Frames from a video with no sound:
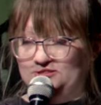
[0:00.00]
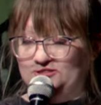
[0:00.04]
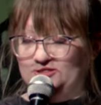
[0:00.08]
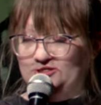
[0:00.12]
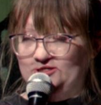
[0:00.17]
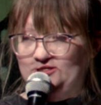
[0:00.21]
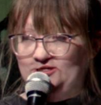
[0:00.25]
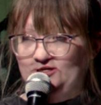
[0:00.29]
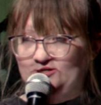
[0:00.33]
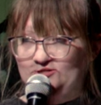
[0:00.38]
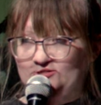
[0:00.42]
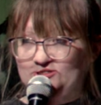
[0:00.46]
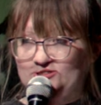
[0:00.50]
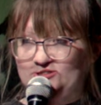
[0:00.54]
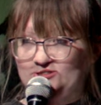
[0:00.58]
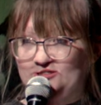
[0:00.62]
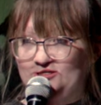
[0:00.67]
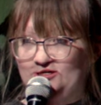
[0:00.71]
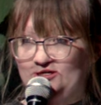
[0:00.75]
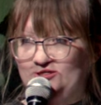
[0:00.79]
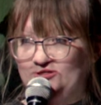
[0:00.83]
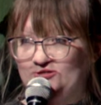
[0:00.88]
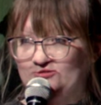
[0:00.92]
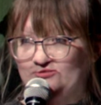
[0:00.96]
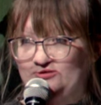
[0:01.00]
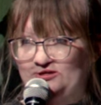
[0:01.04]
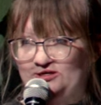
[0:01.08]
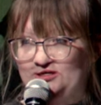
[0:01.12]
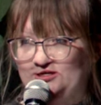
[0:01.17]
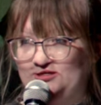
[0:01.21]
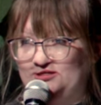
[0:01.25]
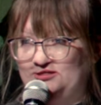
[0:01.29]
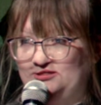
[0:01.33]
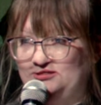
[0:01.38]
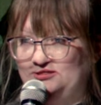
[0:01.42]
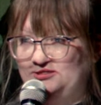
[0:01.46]
there goes another
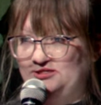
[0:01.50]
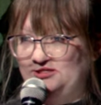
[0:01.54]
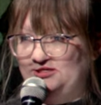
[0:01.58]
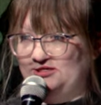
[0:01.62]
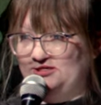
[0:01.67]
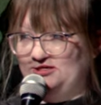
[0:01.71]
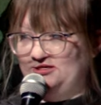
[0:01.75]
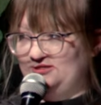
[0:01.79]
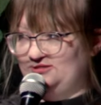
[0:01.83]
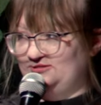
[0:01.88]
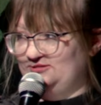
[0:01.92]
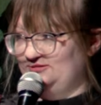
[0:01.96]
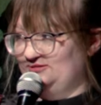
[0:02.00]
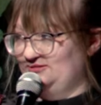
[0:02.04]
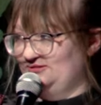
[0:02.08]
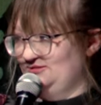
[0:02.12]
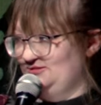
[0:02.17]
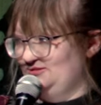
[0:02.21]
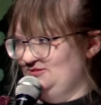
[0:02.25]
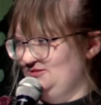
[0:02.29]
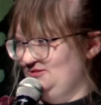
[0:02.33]
one, you know?